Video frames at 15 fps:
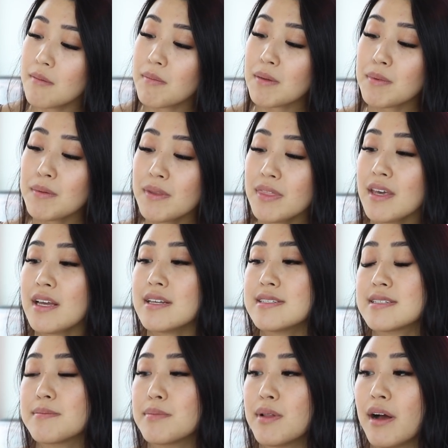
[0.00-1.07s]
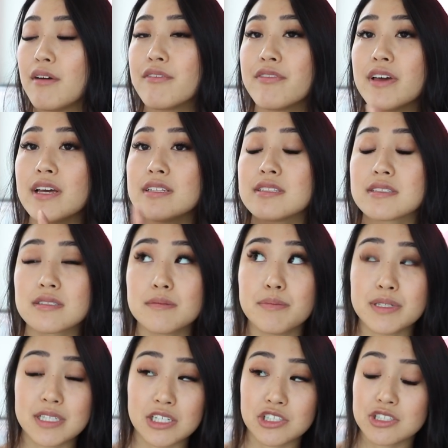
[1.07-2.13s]
Maybe with like a simple outfit,
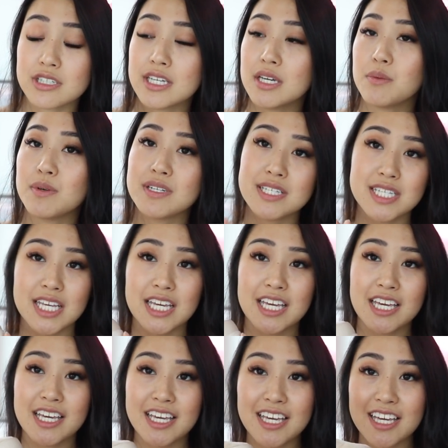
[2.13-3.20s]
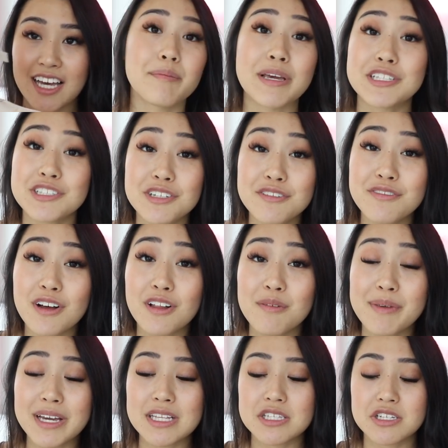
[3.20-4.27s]
potentially, we'll see. Make sure to follow
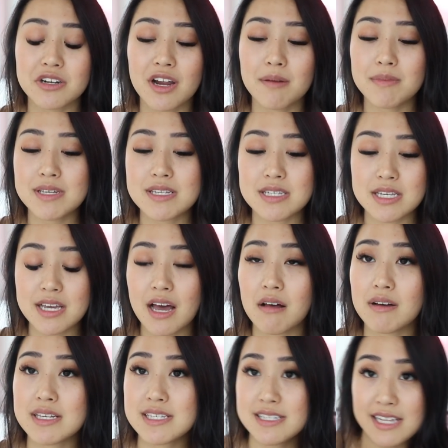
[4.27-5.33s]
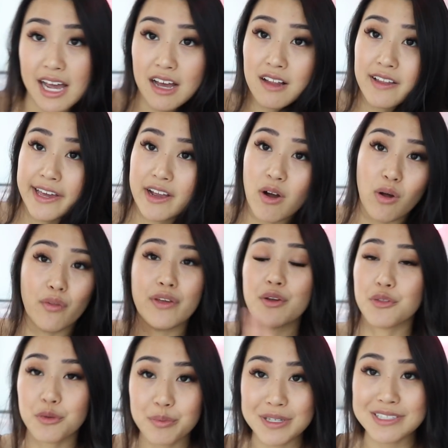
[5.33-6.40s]
my Instagram to see how I style like all the
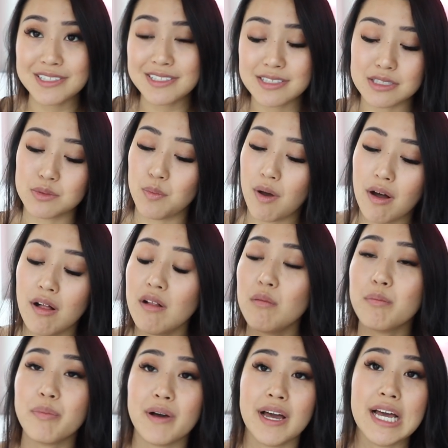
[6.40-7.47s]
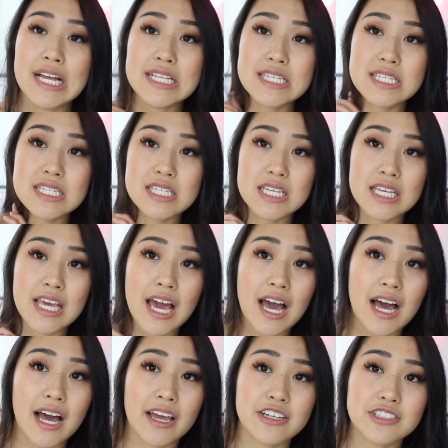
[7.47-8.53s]
other pieces as well. But
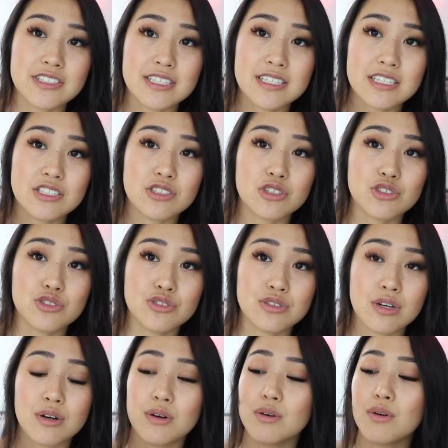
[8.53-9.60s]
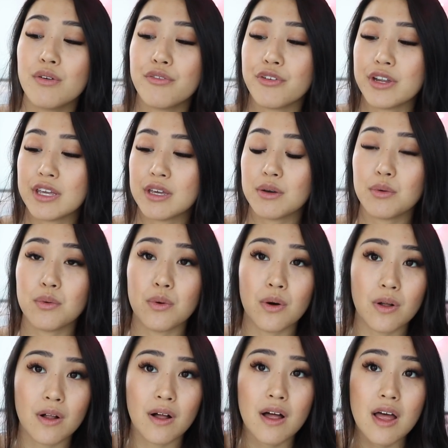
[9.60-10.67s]
yeah, I just think these are so freaking
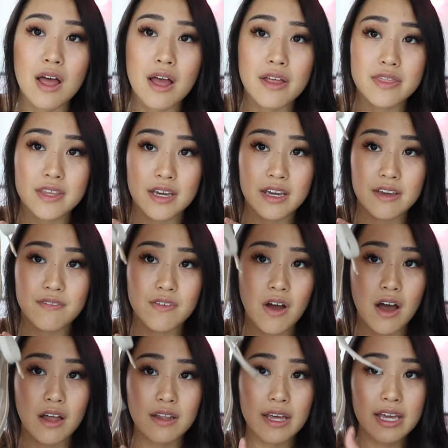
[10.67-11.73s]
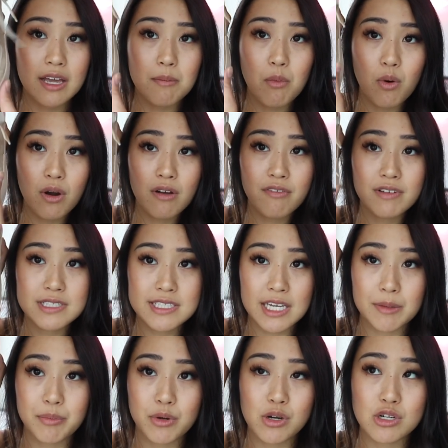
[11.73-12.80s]
cool. They've got like more of a
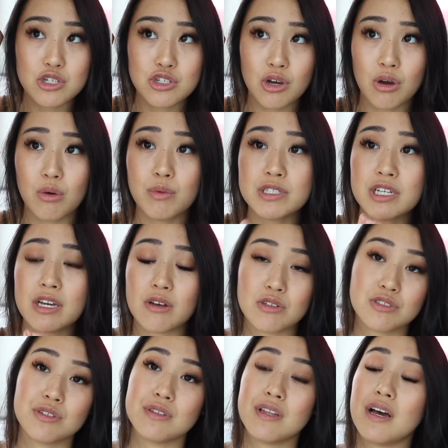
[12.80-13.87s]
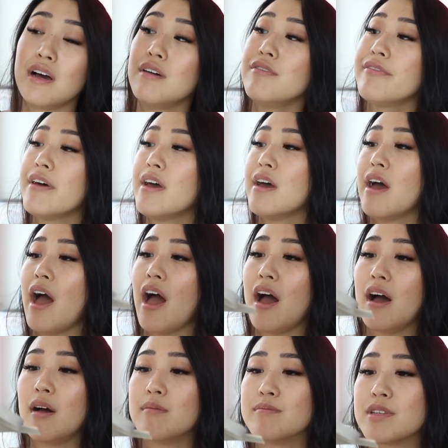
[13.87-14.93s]
tapered toe, which I also love.
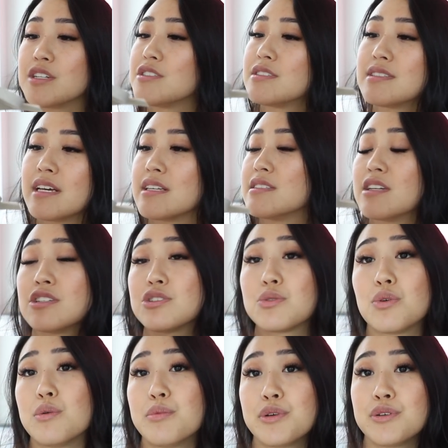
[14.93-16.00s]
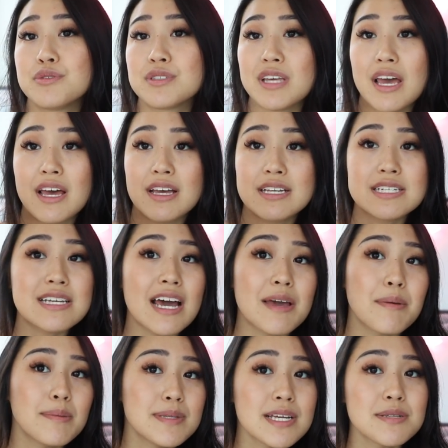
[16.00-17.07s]
They're just like such a cool boot, and
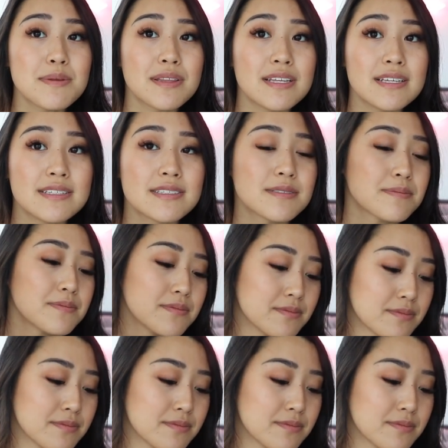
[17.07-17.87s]
I'm obsessed with these.